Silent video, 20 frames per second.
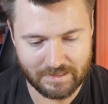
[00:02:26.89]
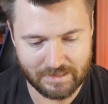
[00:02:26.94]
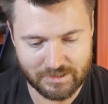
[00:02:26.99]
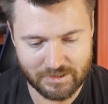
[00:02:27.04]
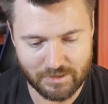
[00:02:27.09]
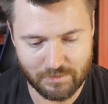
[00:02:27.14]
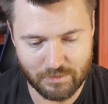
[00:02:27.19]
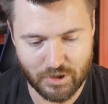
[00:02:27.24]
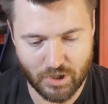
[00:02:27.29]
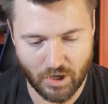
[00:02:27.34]

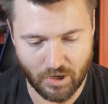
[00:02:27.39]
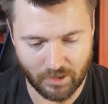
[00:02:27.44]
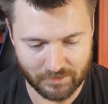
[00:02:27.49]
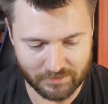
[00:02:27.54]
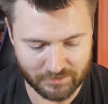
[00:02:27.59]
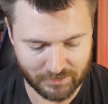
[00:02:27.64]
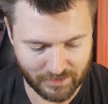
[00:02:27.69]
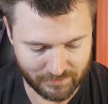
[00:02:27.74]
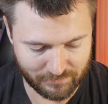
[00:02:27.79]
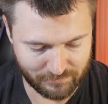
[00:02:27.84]
let's do
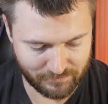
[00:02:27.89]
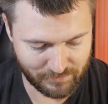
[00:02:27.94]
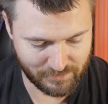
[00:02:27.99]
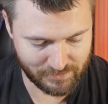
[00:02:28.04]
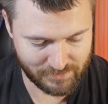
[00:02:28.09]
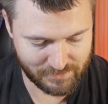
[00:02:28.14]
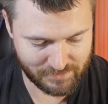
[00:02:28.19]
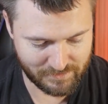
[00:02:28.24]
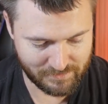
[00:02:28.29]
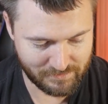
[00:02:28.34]
Charizard
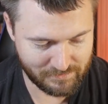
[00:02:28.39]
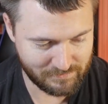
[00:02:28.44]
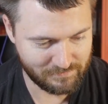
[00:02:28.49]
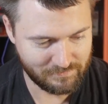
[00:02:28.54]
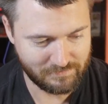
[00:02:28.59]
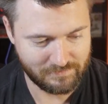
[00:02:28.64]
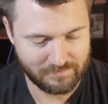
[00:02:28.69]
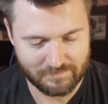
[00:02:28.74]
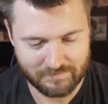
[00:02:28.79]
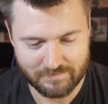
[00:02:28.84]
first.
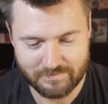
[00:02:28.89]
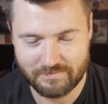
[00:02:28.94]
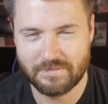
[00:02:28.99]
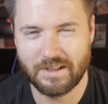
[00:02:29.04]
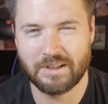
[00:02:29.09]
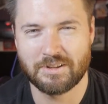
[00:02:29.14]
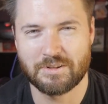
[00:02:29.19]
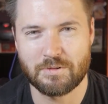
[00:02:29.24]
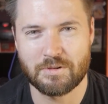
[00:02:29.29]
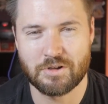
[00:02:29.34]

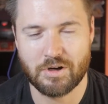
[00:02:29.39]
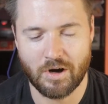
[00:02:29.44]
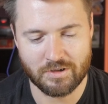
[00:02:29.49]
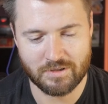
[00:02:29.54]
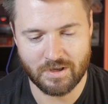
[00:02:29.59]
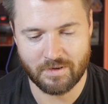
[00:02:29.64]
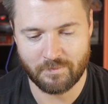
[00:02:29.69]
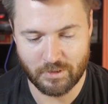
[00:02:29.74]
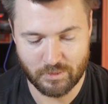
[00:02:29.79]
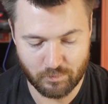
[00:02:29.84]
Let's do
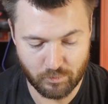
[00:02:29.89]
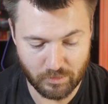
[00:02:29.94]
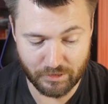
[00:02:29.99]
Charizard first.